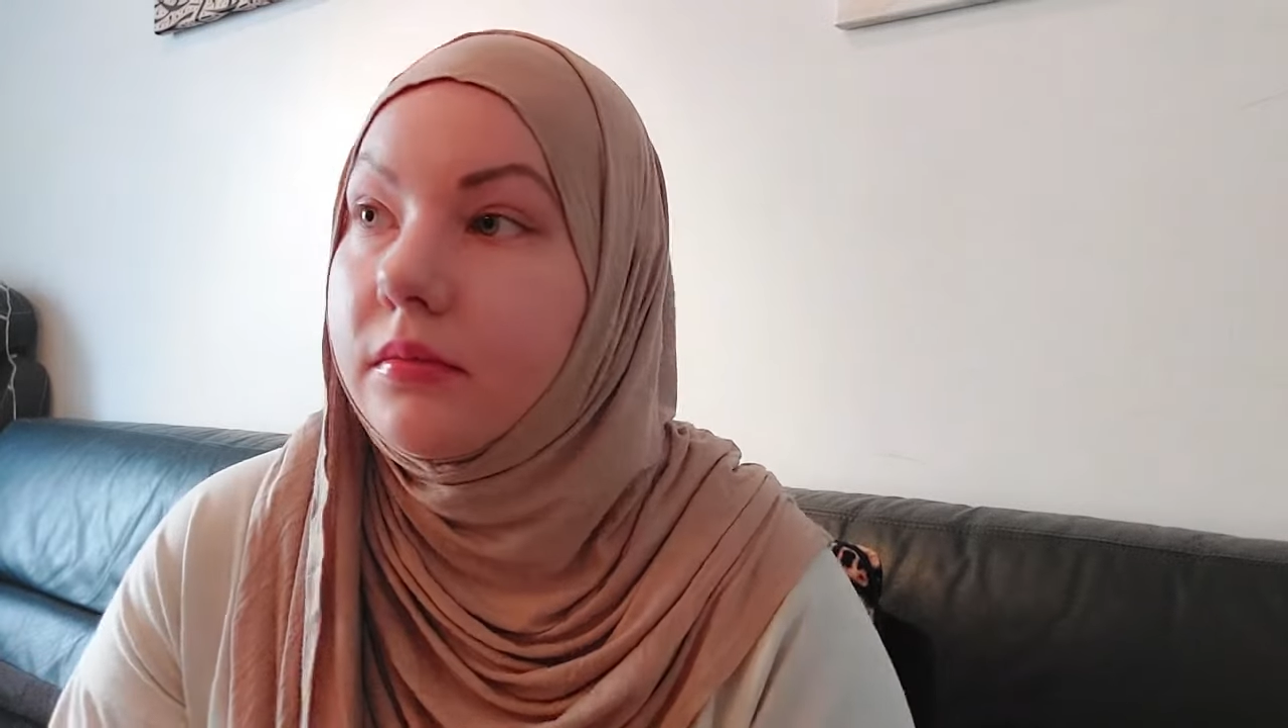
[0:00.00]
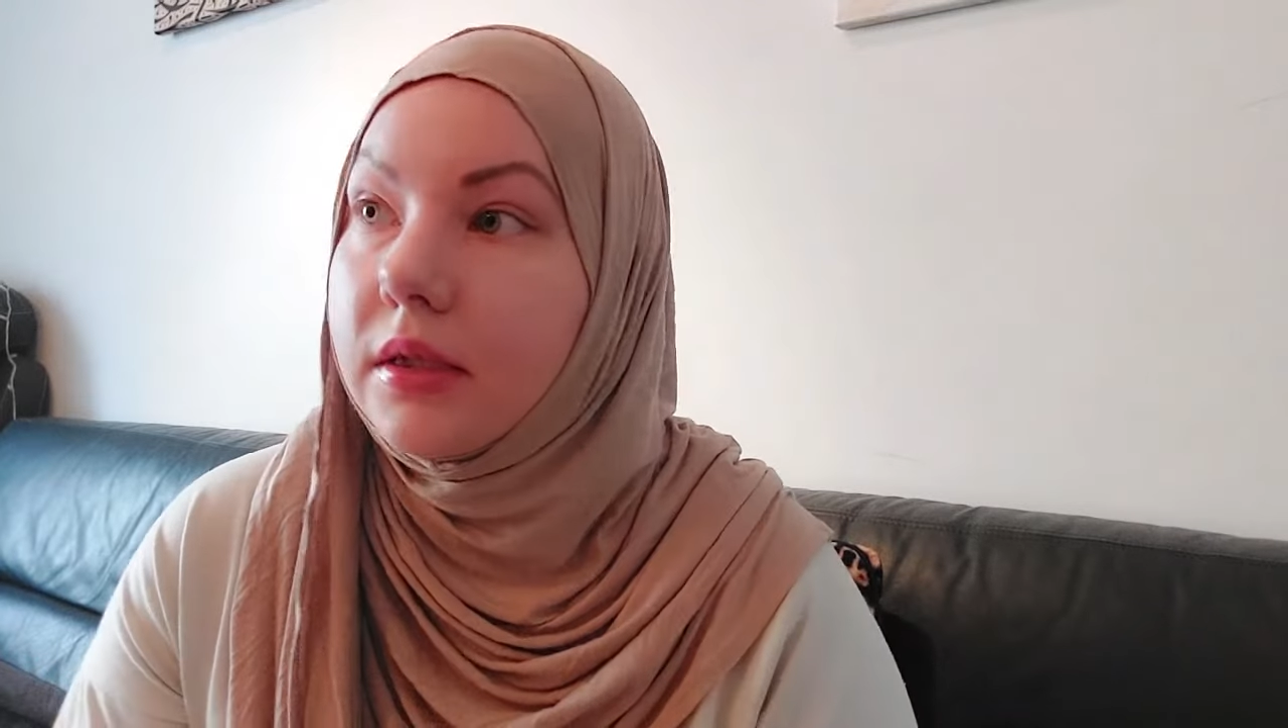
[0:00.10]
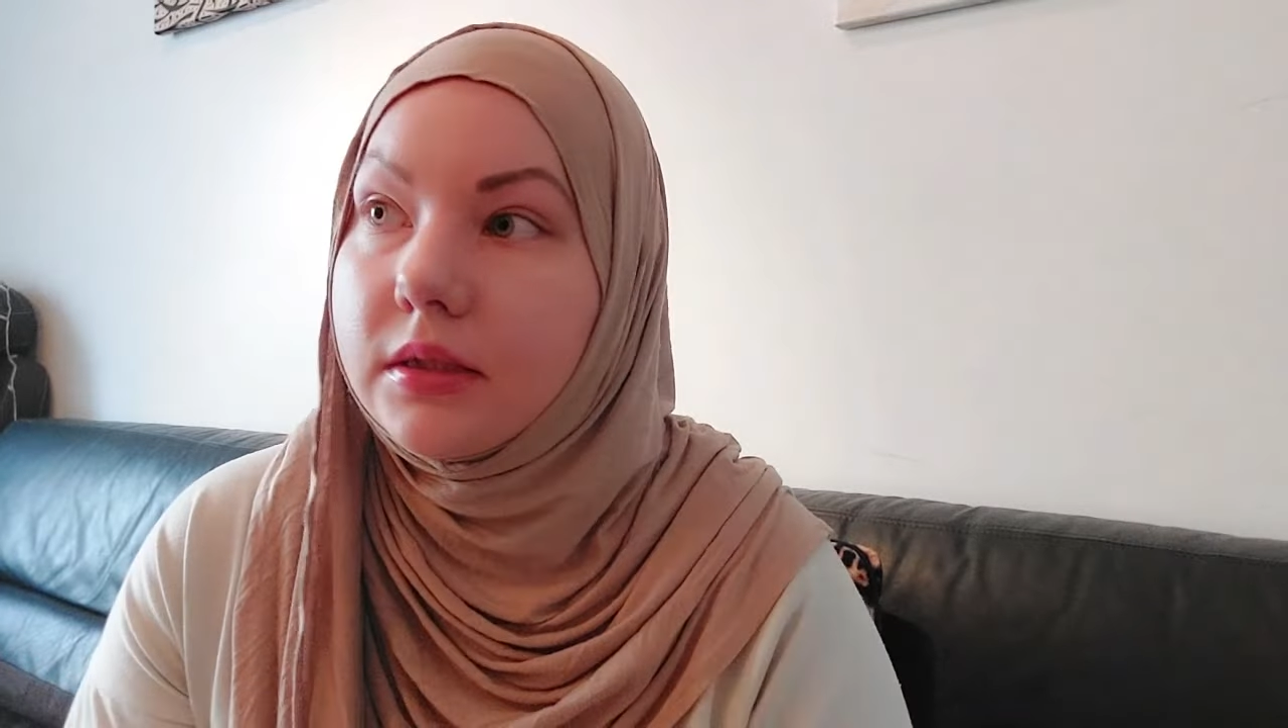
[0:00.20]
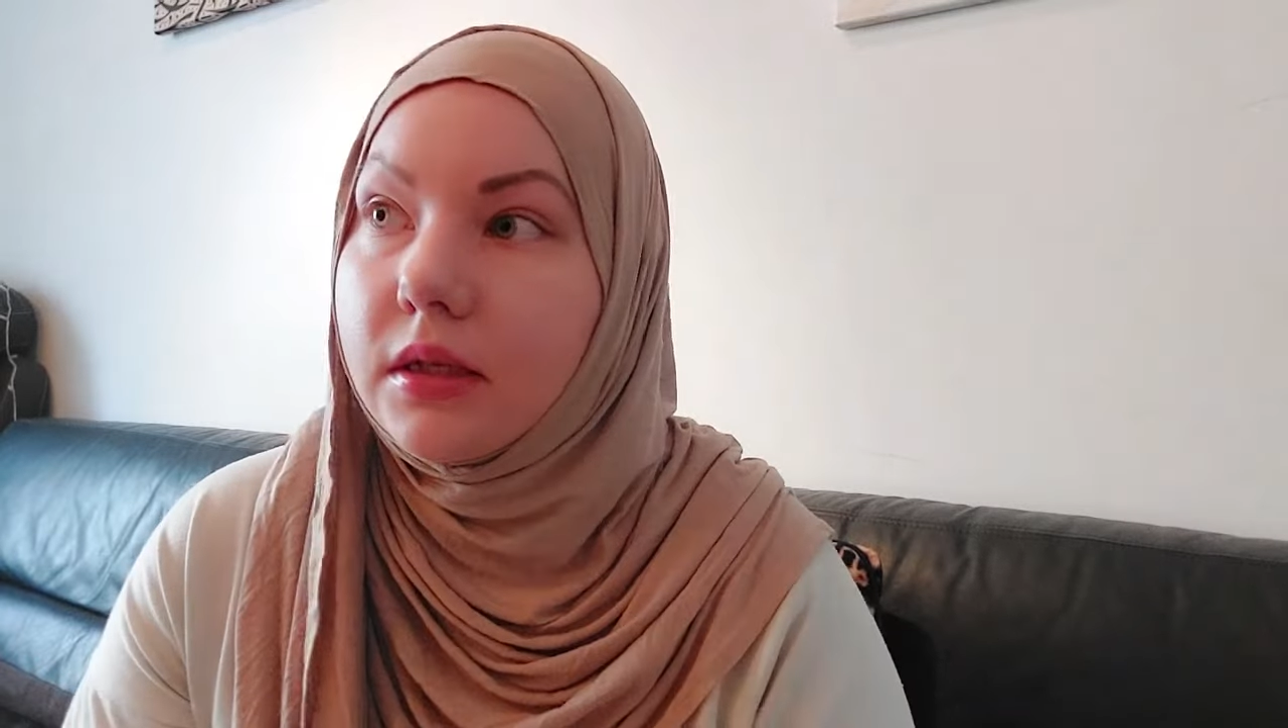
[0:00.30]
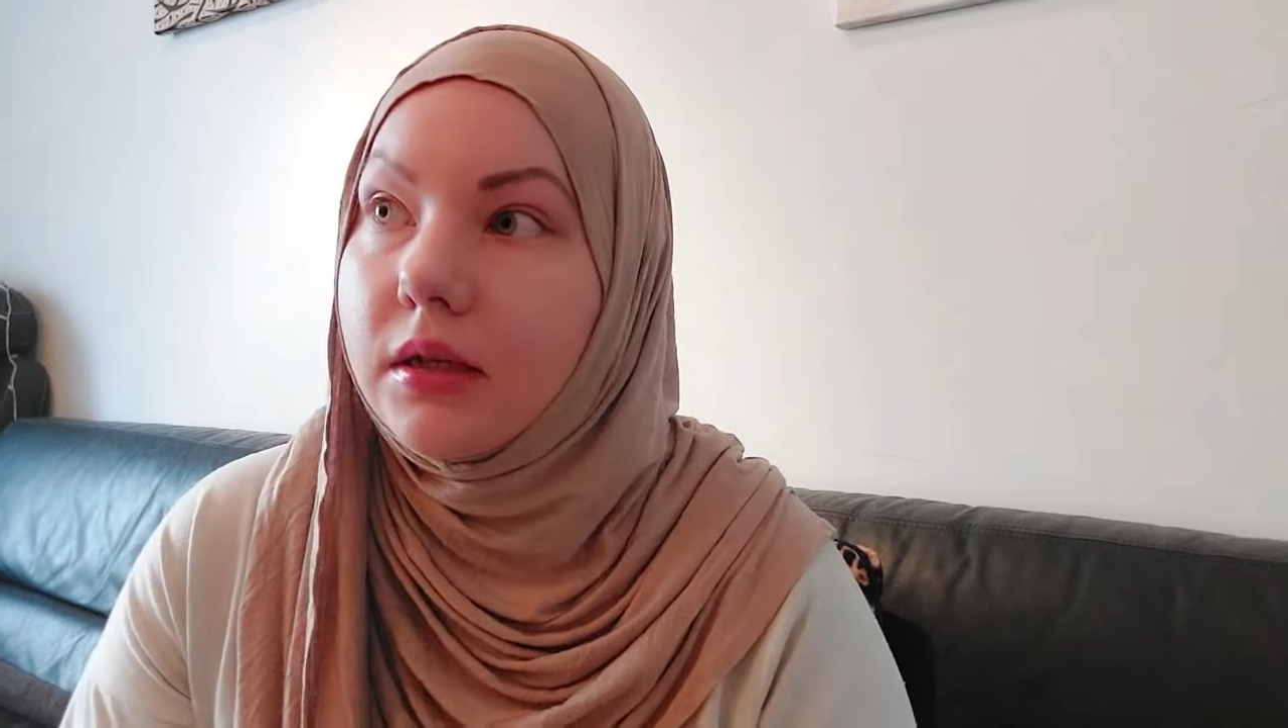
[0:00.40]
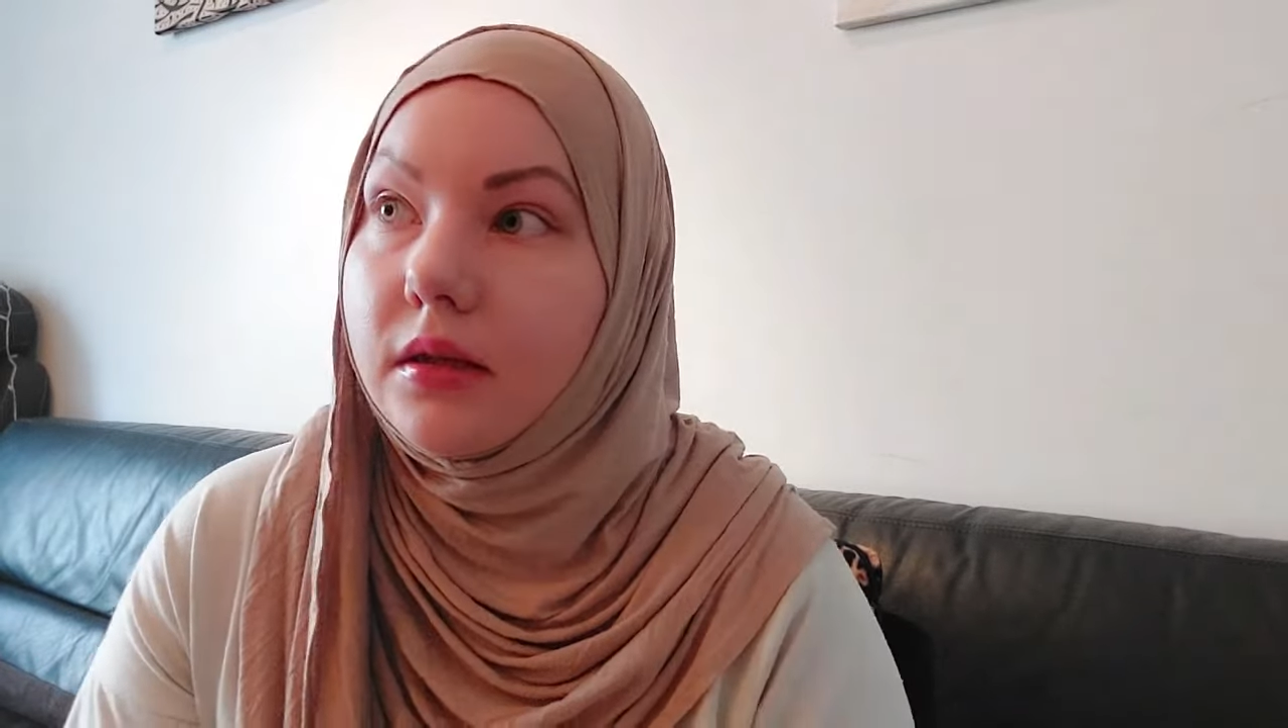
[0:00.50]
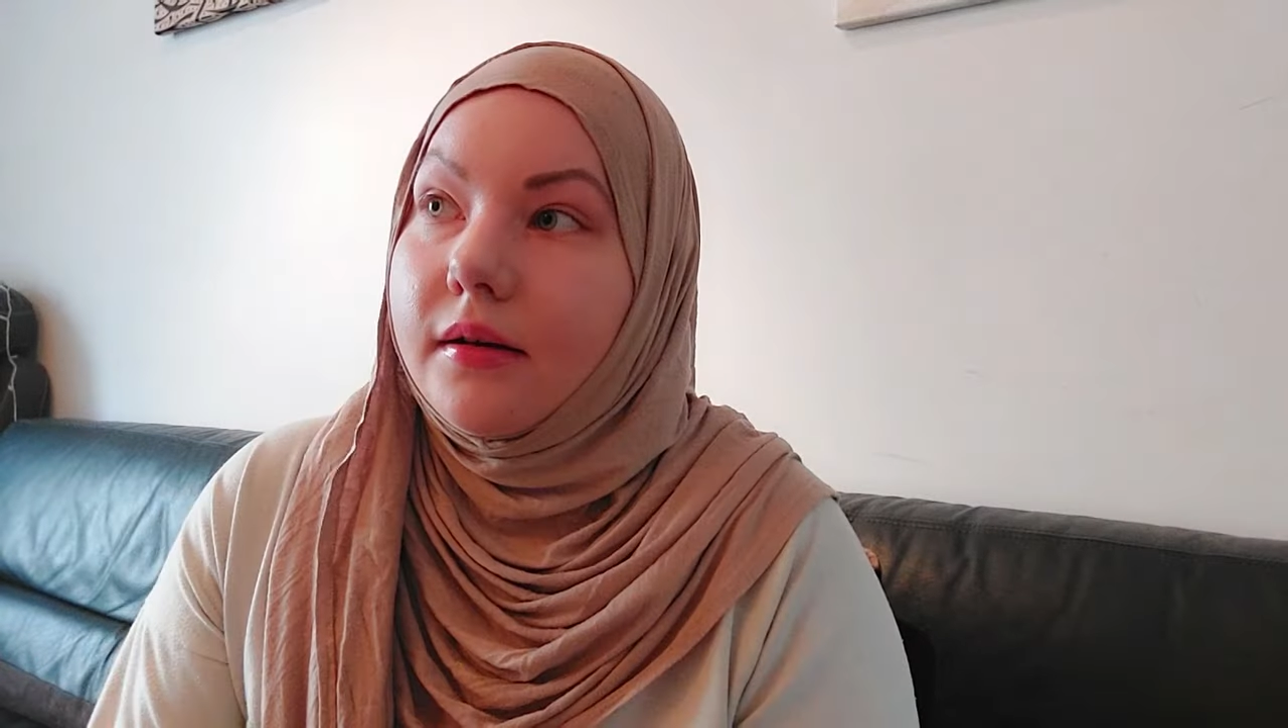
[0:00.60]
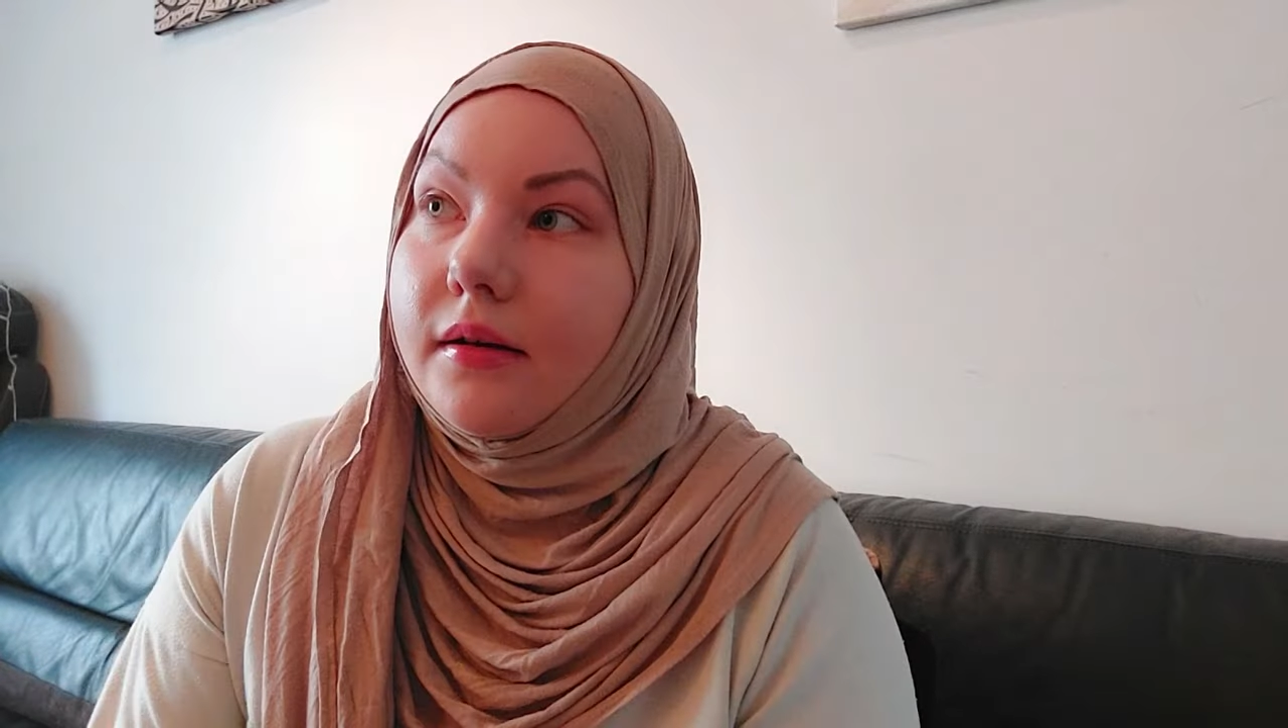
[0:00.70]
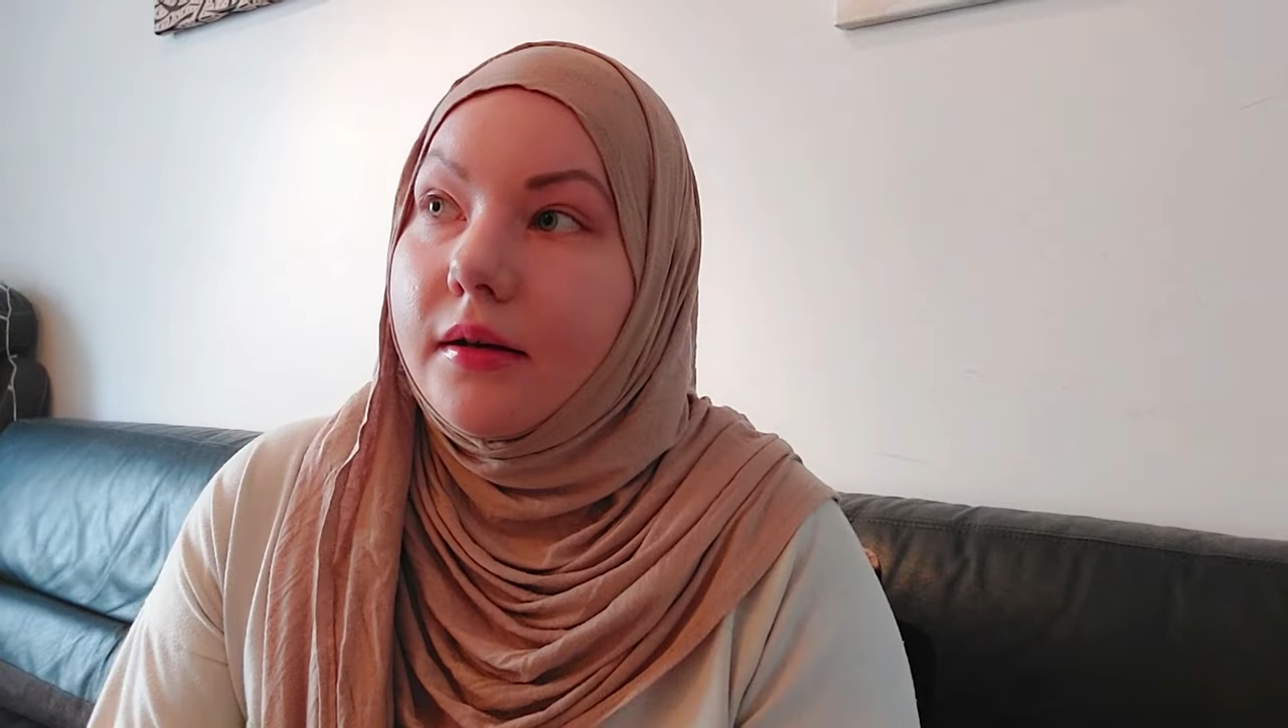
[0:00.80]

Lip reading: That's it.